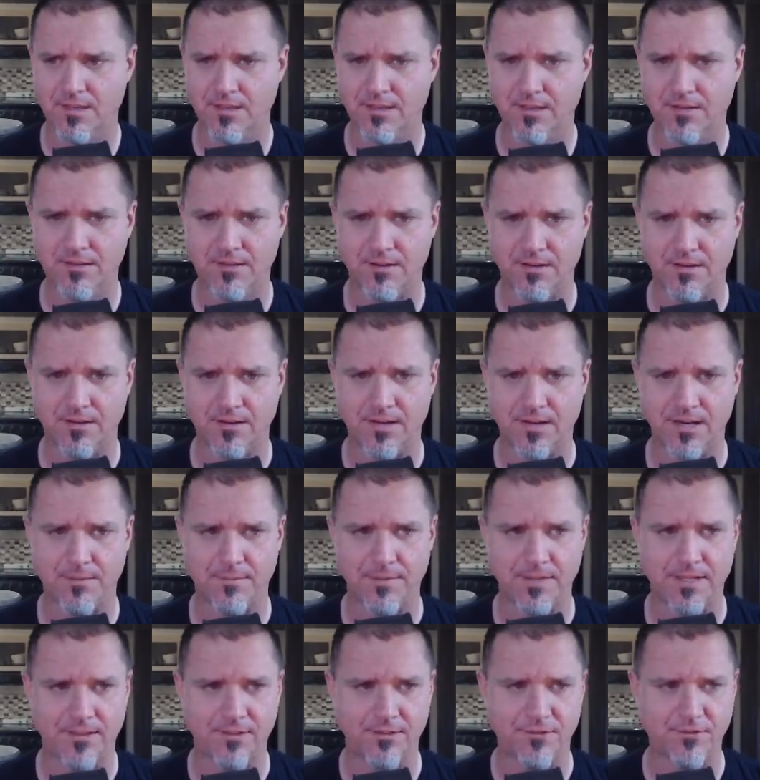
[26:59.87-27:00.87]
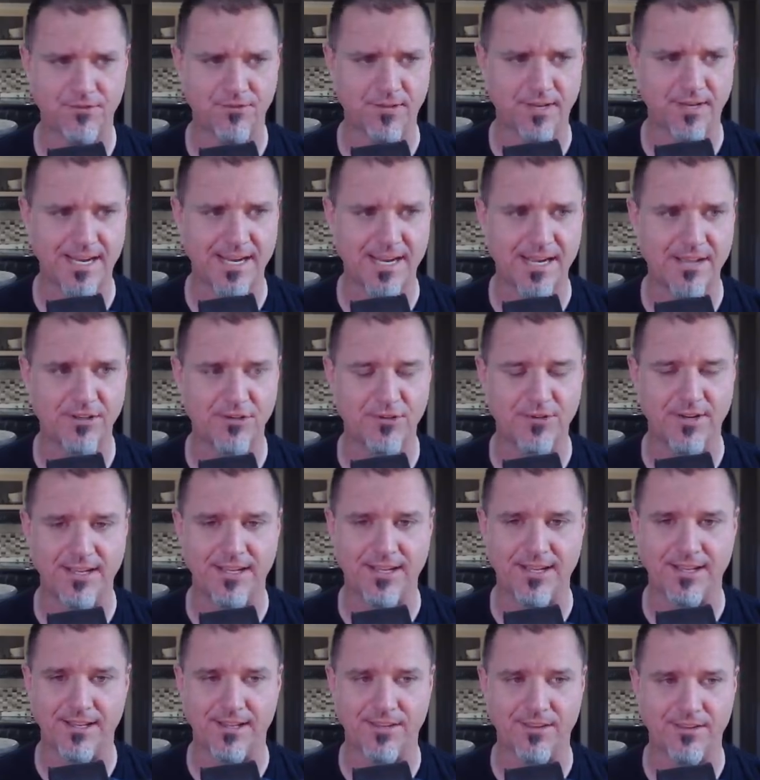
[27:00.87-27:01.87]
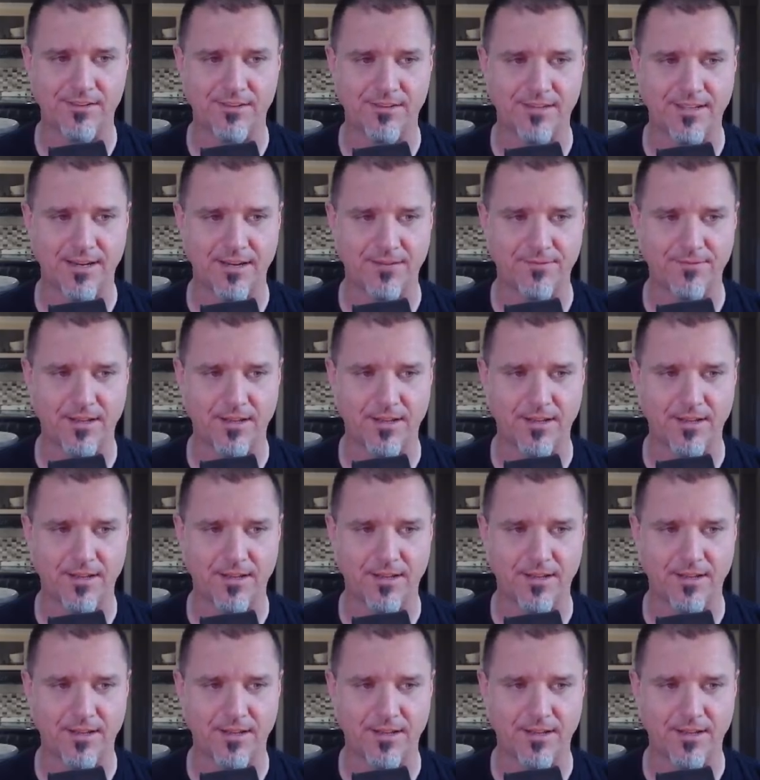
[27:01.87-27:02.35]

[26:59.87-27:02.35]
All right, now the trick is, can I